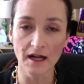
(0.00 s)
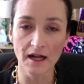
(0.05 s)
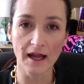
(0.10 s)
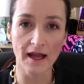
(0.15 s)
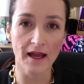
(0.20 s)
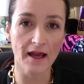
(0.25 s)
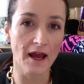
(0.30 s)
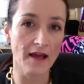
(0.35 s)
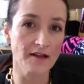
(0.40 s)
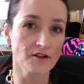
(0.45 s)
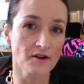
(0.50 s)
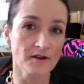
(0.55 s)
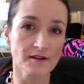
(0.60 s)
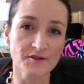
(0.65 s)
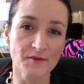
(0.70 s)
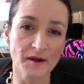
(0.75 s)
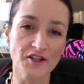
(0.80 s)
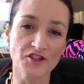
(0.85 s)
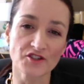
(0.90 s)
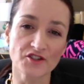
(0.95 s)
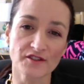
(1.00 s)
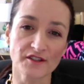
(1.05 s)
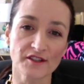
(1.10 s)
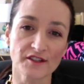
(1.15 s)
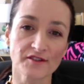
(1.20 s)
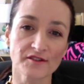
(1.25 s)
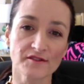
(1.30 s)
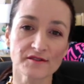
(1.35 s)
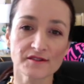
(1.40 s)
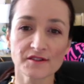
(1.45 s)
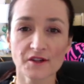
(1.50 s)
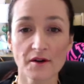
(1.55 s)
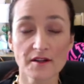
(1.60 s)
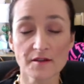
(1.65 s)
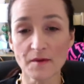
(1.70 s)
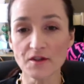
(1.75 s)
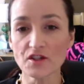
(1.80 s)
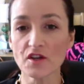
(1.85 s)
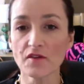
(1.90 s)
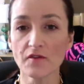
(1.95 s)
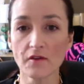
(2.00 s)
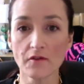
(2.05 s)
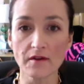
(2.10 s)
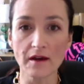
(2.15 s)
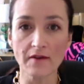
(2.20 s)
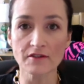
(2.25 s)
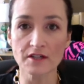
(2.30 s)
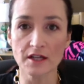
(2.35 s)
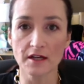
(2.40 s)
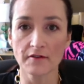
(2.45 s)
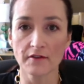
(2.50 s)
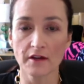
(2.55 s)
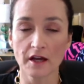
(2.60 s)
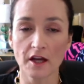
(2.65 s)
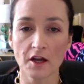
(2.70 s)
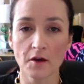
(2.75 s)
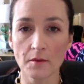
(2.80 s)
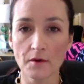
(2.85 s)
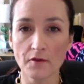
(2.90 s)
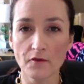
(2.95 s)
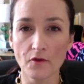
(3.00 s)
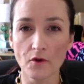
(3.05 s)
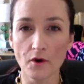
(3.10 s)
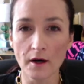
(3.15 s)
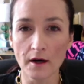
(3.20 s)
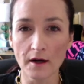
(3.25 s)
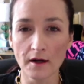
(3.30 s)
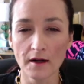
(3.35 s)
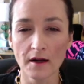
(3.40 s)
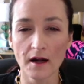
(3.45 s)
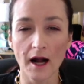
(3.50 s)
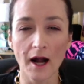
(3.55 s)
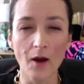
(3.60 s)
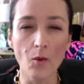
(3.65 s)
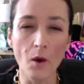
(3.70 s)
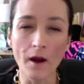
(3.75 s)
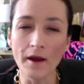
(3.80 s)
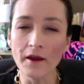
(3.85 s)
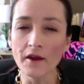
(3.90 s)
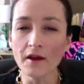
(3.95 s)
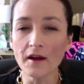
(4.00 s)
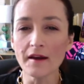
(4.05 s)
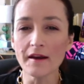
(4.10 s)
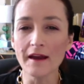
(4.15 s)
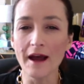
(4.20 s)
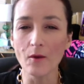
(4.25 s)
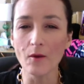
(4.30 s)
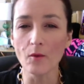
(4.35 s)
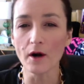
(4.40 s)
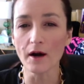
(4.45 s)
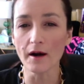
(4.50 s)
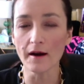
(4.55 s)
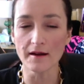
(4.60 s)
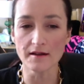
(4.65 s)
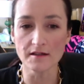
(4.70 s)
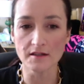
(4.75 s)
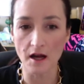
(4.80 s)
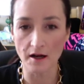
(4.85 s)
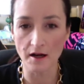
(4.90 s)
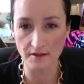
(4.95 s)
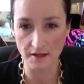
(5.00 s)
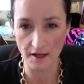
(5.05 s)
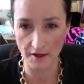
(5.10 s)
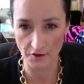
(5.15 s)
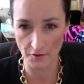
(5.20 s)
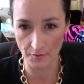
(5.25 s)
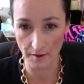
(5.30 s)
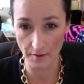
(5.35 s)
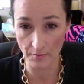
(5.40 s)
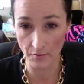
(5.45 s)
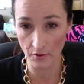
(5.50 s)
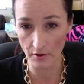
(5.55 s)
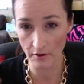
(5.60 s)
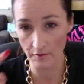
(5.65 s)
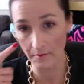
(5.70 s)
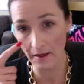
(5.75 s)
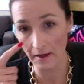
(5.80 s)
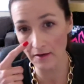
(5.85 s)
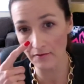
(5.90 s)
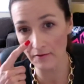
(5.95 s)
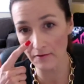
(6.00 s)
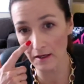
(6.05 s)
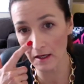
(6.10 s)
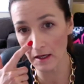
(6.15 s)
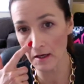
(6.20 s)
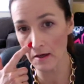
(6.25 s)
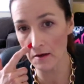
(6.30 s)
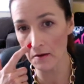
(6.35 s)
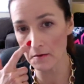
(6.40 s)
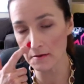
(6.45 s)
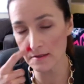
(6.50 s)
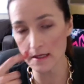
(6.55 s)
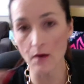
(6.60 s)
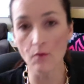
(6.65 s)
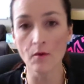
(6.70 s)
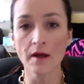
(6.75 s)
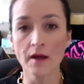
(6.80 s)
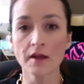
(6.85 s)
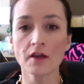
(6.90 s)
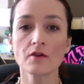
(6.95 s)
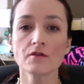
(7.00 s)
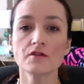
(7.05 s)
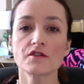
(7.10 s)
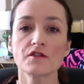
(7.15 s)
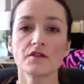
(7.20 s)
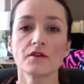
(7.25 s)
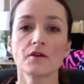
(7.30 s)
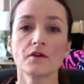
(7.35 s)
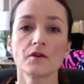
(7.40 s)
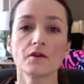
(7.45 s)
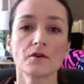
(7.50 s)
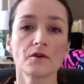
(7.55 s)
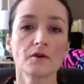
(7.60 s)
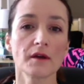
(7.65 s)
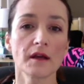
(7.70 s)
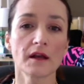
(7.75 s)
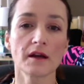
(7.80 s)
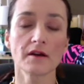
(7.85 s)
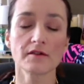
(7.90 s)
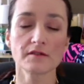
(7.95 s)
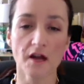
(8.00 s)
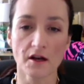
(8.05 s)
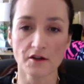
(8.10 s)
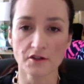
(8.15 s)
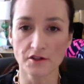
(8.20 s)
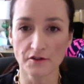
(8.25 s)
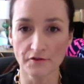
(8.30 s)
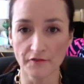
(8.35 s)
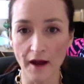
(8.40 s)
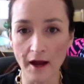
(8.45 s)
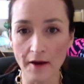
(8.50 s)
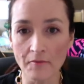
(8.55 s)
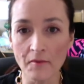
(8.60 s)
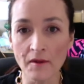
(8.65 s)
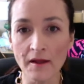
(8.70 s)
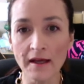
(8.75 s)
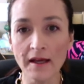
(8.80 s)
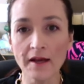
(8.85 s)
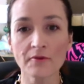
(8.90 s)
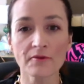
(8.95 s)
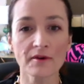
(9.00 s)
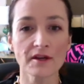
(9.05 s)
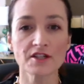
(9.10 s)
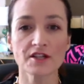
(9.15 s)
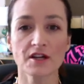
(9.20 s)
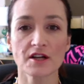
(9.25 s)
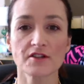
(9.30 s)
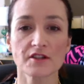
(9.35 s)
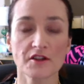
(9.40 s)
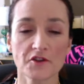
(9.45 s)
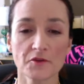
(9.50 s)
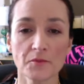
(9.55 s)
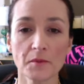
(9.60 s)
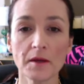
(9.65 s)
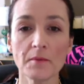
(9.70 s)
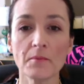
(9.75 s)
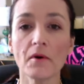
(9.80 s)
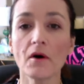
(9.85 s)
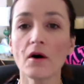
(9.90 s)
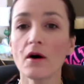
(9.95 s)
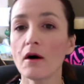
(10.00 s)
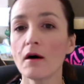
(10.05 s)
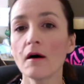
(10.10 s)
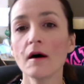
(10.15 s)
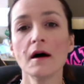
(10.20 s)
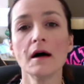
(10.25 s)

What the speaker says: and I don't expect you to. So especially if you've never done a video before, I want you to network and talk to other people who have made videos. I want you to, talk to your family, reach out to other people,